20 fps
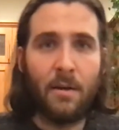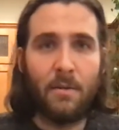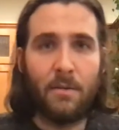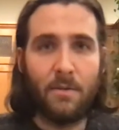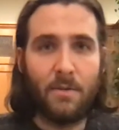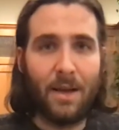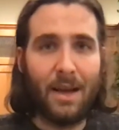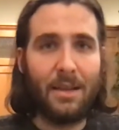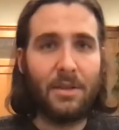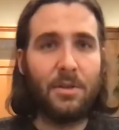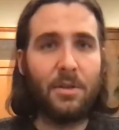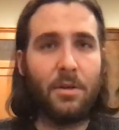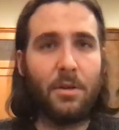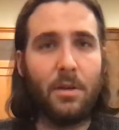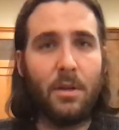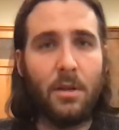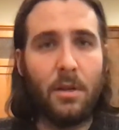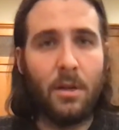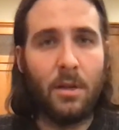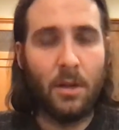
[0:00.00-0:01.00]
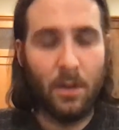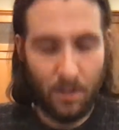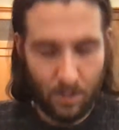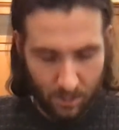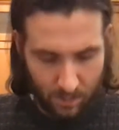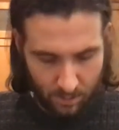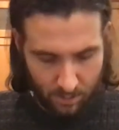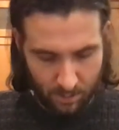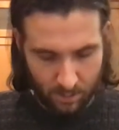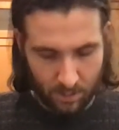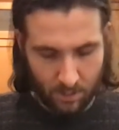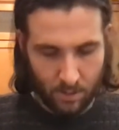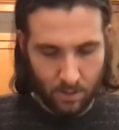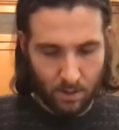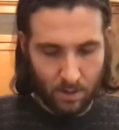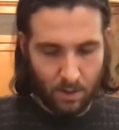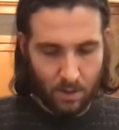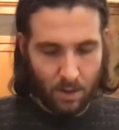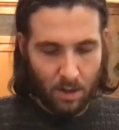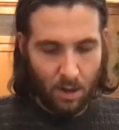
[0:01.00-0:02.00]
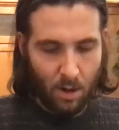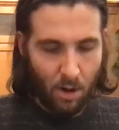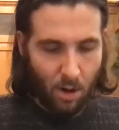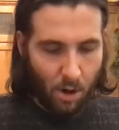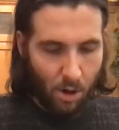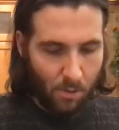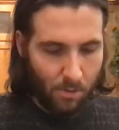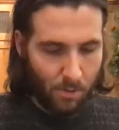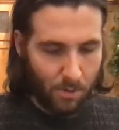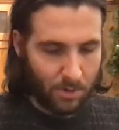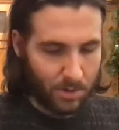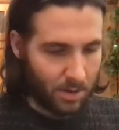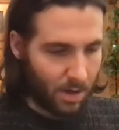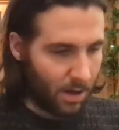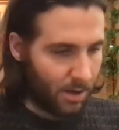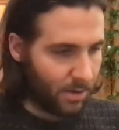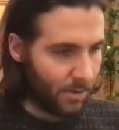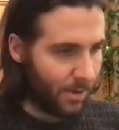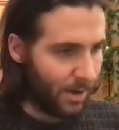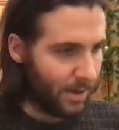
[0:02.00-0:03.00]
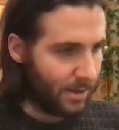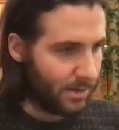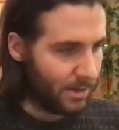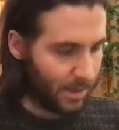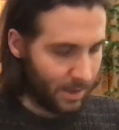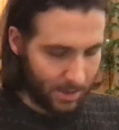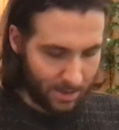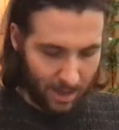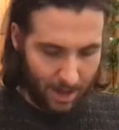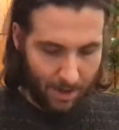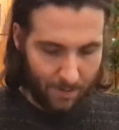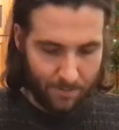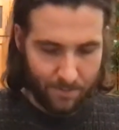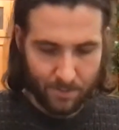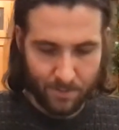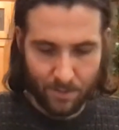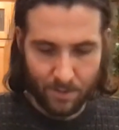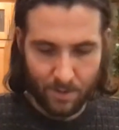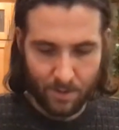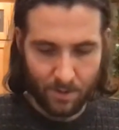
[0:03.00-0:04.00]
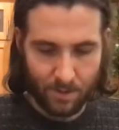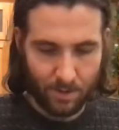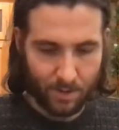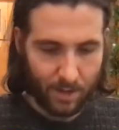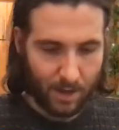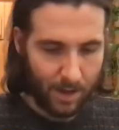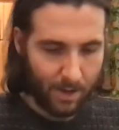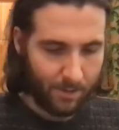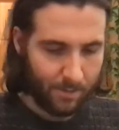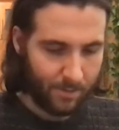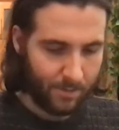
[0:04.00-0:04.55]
vessel almost all the way to the top. Okay.